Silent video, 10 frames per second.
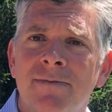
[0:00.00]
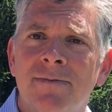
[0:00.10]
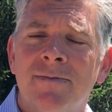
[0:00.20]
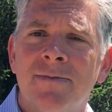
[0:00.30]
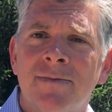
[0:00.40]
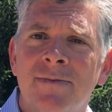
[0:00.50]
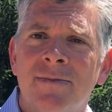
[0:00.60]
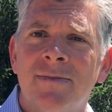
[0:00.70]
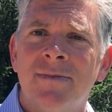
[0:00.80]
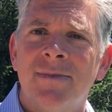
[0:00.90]
Uh, where would you
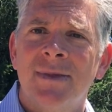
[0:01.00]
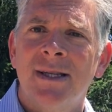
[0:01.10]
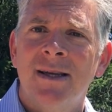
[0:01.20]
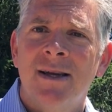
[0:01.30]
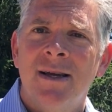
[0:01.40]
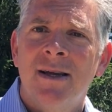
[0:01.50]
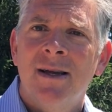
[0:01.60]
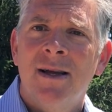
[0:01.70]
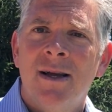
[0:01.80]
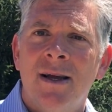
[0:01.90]
like to see the conversation
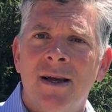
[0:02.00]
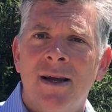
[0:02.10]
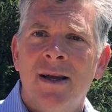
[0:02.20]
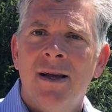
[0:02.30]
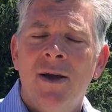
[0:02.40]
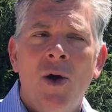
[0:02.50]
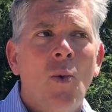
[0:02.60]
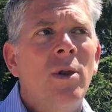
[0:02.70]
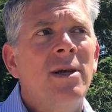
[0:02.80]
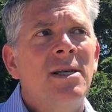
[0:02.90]
about this go from here?
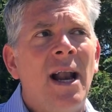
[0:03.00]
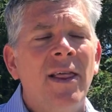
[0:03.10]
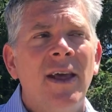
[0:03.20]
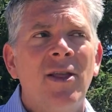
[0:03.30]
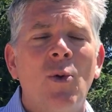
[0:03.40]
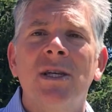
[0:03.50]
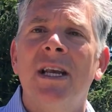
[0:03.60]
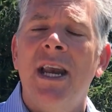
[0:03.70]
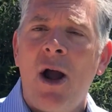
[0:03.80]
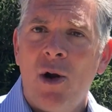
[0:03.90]
Well, listen, I think there was
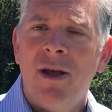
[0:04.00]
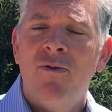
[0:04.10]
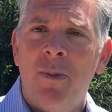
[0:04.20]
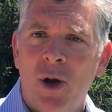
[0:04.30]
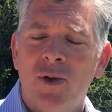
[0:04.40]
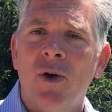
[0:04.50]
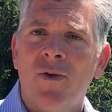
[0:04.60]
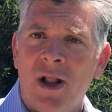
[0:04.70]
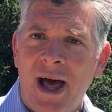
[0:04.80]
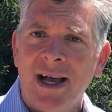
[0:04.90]
a narrative built
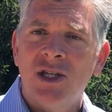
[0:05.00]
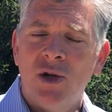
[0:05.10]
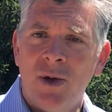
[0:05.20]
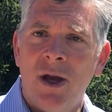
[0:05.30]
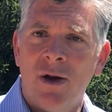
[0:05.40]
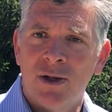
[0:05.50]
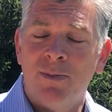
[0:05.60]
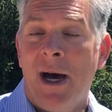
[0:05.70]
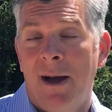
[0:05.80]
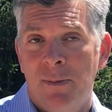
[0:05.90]
over the last two years
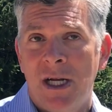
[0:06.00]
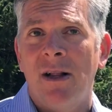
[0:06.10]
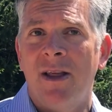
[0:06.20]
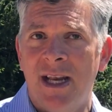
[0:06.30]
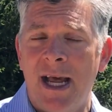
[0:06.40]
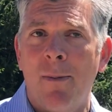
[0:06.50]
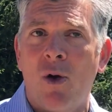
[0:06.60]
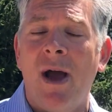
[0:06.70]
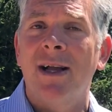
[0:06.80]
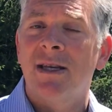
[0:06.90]
by particularly the
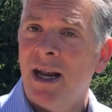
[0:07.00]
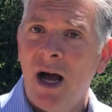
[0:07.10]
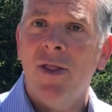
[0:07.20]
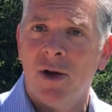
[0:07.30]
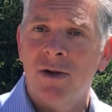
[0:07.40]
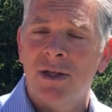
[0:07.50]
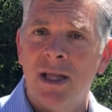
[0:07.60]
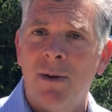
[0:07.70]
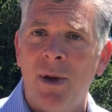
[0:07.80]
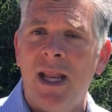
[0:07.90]
Democrats and others
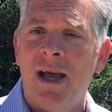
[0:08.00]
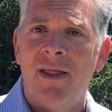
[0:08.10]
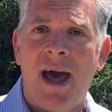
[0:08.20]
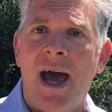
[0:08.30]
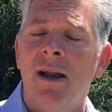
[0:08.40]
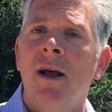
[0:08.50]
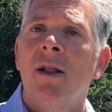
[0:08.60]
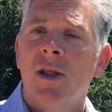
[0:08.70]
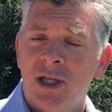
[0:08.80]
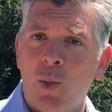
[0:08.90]
in the media that
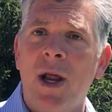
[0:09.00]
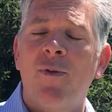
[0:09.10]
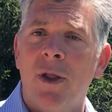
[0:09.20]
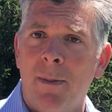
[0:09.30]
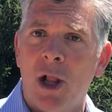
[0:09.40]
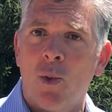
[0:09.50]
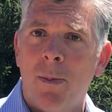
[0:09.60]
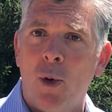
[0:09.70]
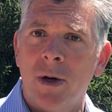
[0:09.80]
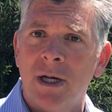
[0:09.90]
let's wait for the Mueller
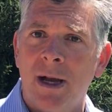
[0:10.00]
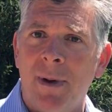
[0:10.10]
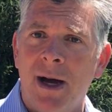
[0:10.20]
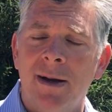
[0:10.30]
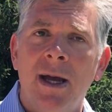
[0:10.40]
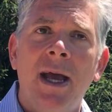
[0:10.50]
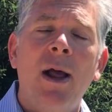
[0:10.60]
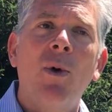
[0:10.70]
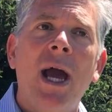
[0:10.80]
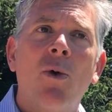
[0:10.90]
report to come out.
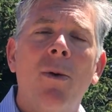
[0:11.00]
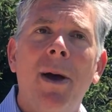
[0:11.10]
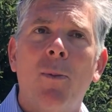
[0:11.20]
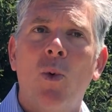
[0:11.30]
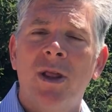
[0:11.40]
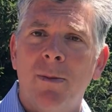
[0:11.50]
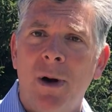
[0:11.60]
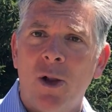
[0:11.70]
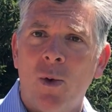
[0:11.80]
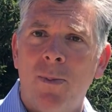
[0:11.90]
And we got to remember with the
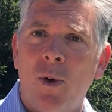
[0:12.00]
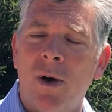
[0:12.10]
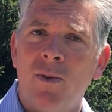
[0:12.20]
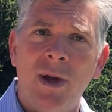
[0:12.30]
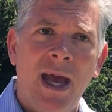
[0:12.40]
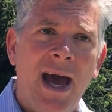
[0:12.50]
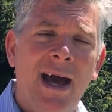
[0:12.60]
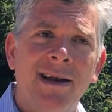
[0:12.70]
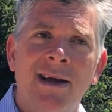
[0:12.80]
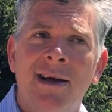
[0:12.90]
Mueller report, we
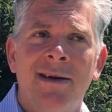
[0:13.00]
had,